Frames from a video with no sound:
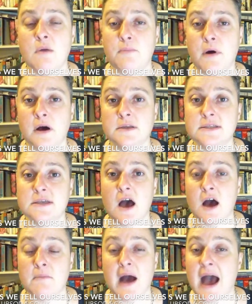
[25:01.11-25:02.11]
But
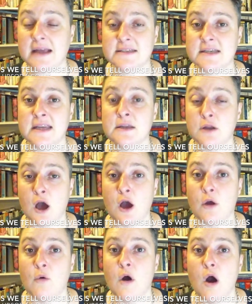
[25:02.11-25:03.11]
actually,
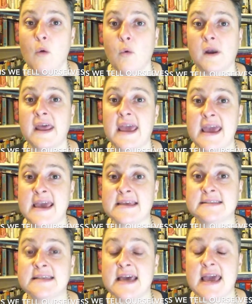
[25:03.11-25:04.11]
no, what it
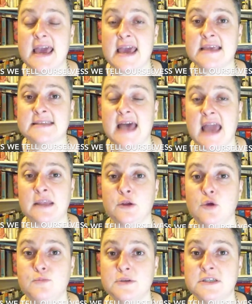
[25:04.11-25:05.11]
is a
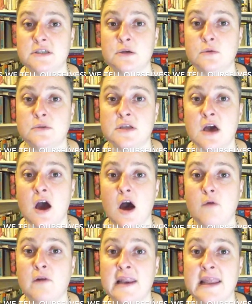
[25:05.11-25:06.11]
new pursuit,
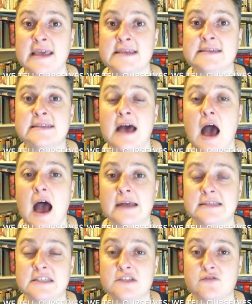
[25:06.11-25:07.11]
a release, a
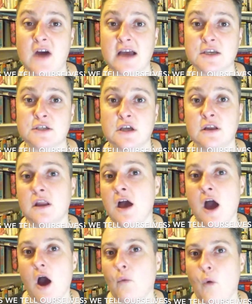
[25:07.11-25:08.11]
distraction,
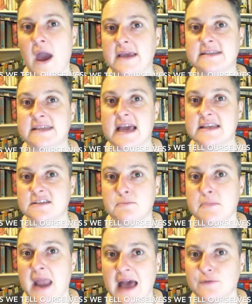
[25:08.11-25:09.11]
a way to get some
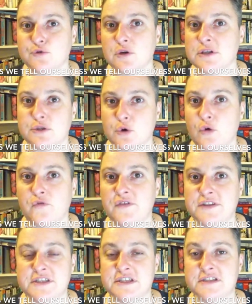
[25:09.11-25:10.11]
natural
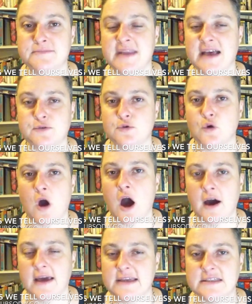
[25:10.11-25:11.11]
endorphins and some natural
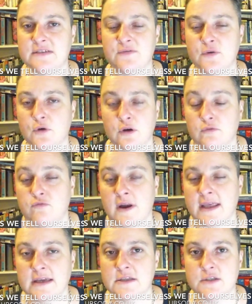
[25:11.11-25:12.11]
highs if you're
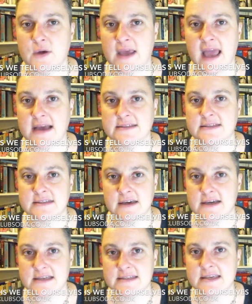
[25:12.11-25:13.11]
running and doing
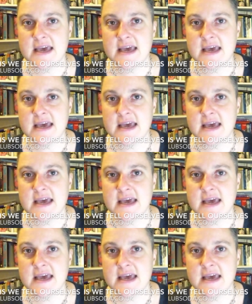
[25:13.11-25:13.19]
exercise.